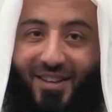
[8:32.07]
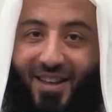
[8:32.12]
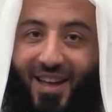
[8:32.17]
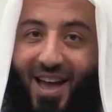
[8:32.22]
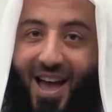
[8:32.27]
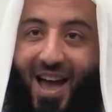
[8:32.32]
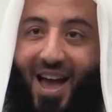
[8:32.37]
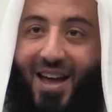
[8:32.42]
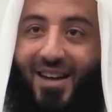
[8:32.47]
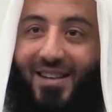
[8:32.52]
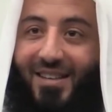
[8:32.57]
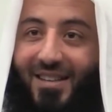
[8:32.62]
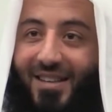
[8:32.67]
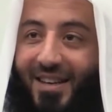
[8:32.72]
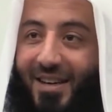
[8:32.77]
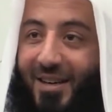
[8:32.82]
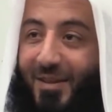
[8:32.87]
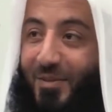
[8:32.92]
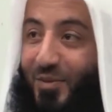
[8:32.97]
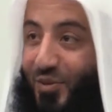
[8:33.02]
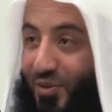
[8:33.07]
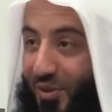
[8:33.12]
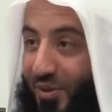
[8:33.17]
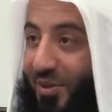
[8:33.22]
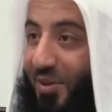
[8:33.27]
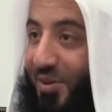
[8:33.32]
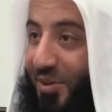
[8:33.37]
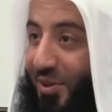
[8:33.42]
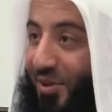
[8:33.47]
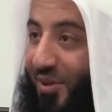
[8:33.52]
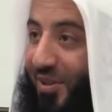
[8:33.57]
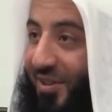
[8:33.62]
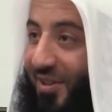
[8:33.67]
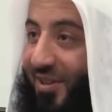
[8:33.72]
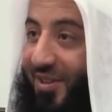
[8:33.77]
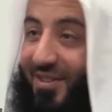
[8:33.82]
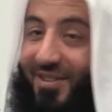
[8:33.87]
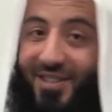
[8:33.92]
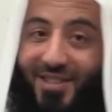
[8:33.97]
And so, you know,